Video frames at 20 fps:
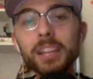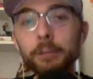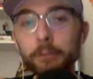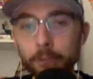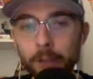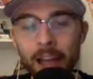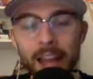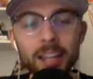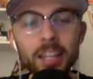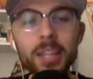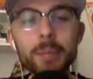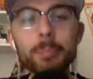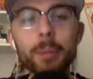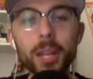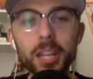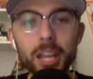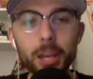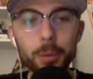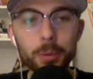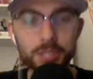Finally,
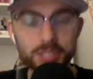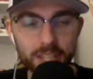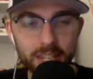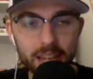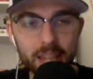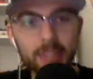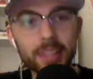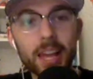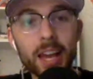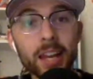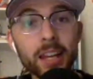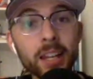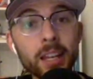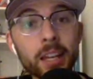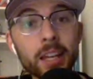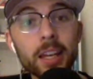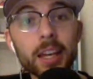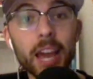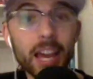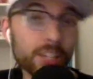Monday was the deadline.
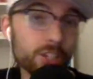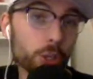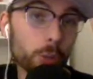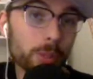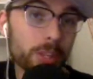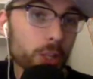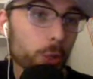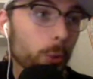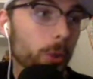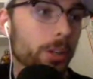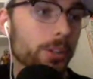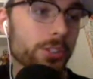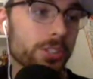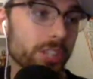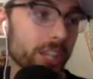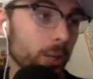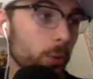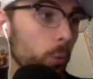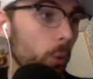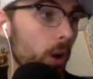And so what the Orioles
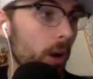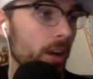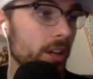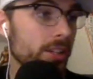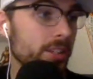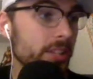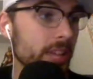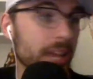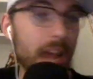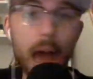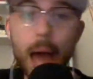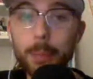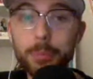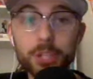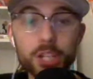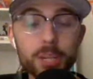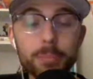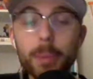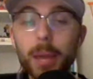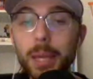did was they
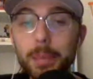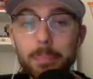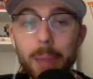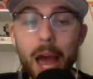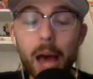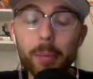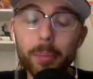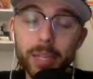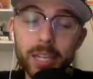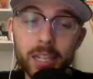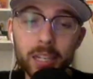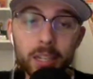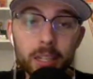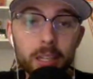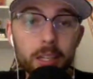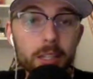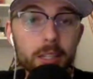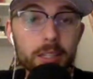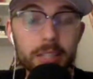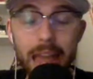optioned Mike Bauman
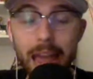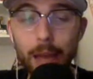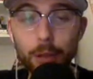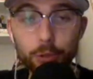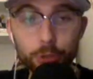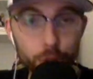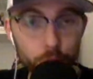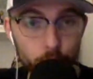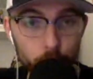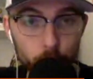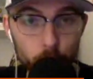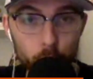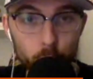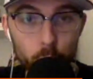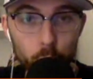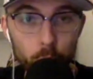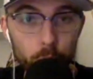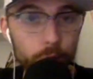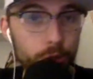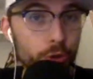down
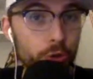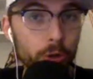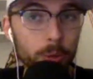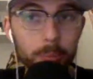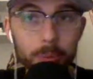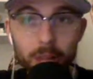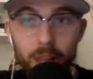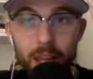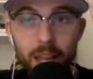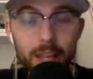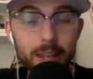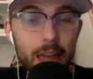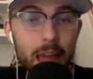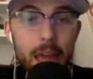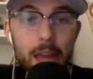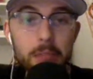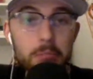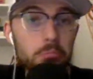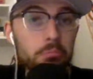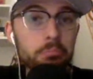to AAA.
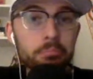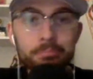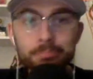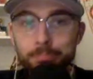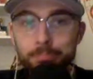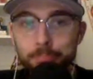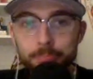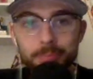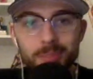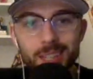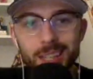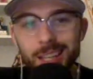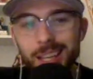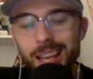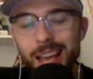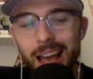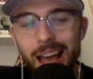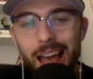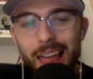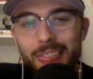And
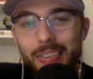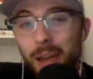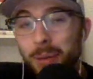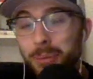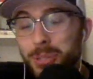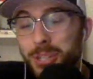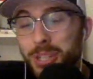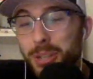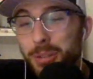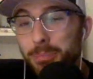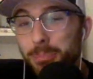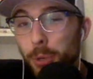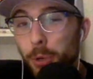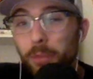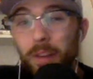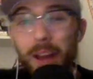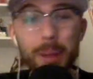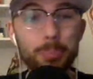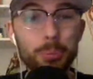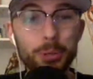that was the
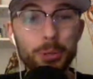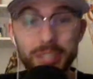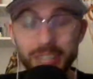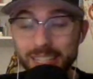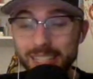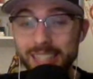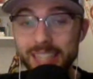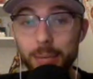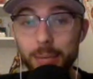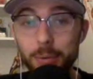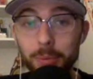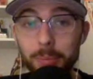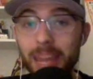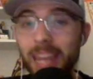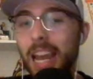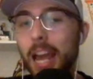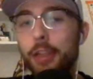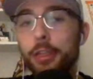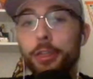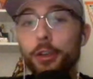move I predicted they would
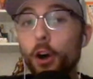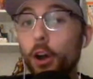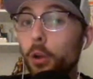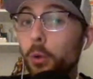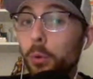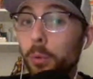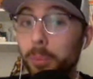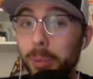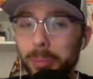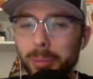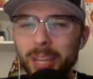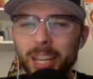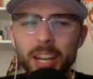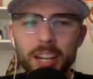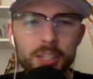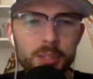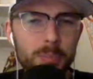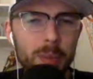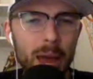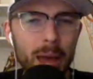make. I thought it would be
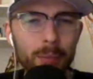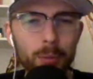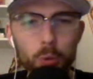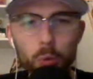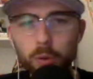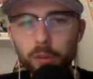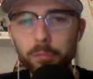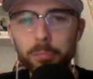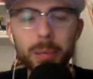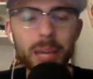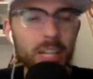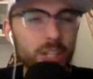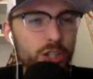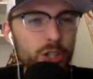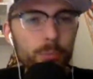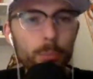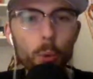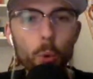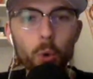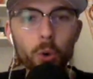because Bauman would have
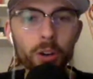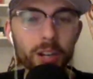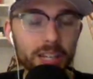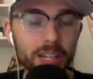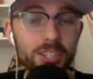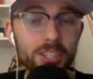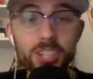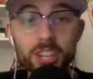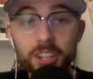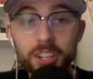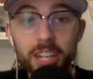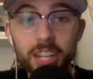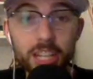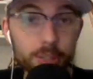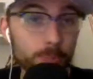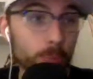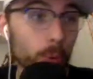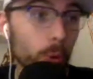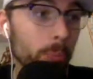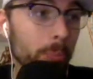pitched more in
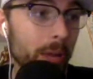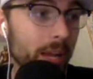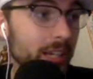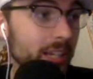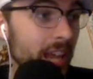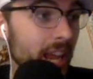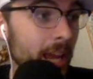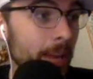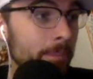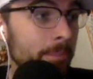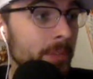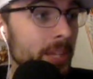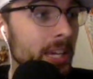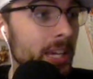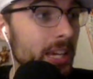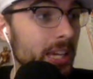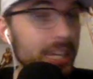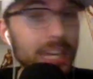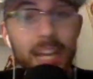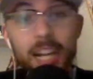Sunday's bullpen game.
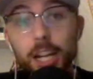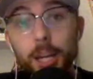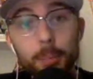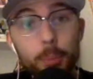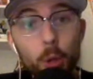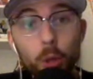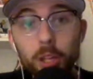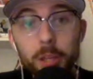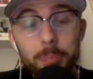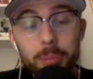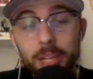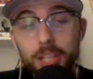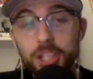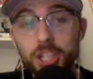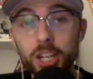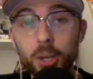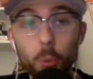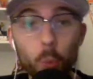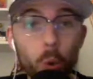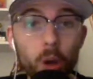He ended up only
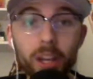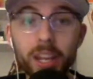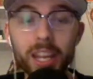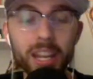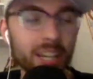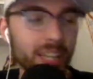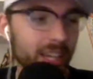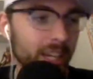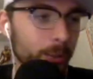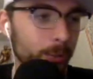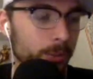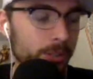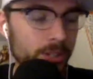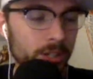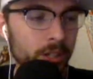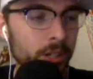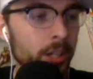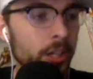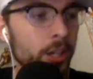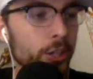pitching one inning. It was
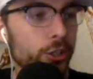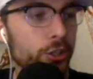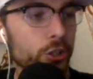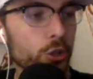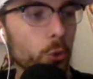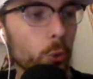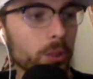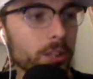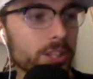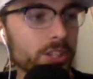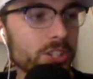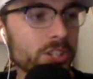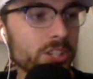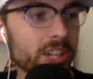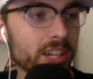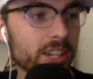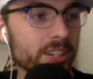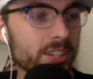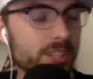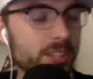a scoreless
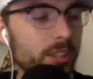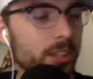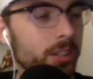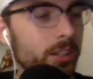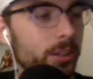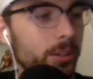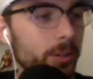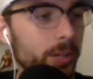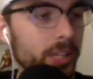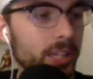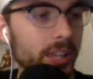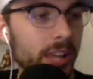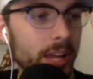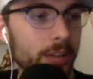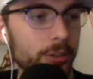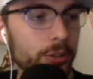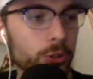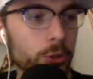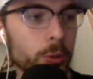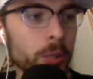sixth when he
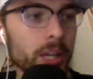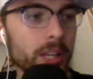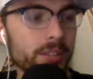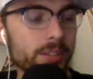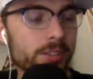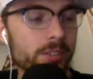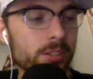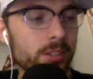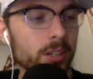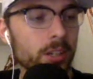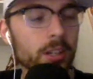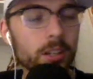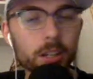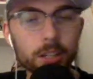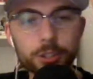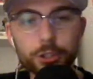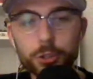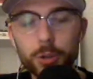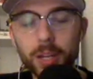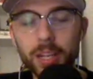allowed two hits,
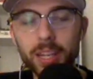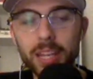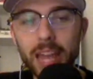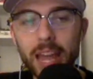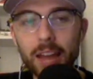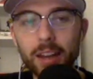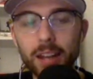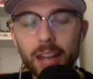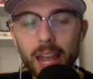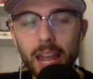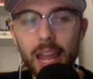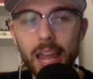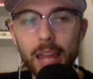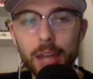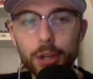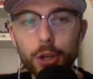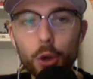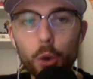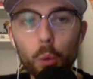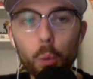a strikeout,
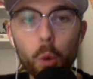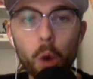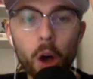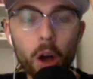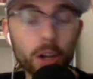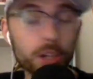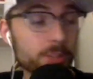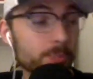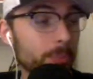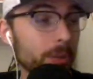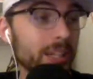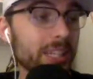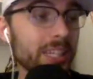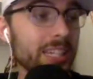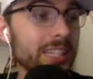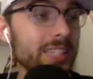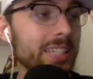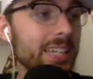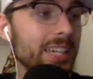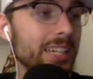and no walks. But he
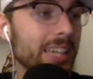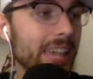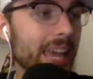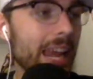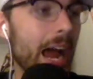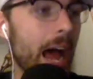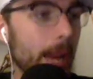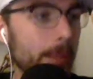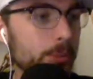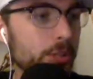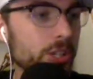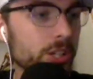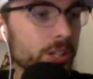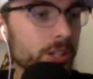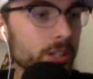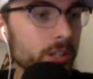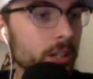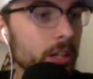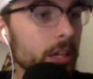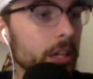did get
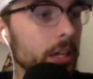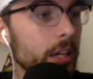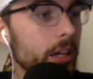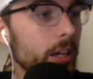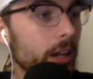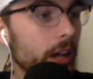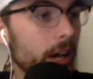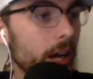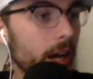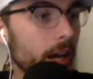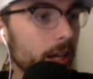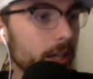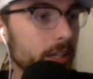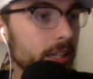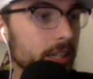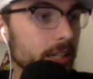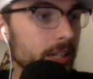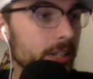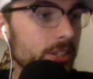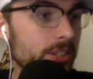optioned.
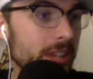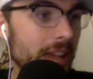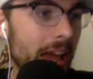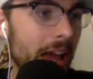He is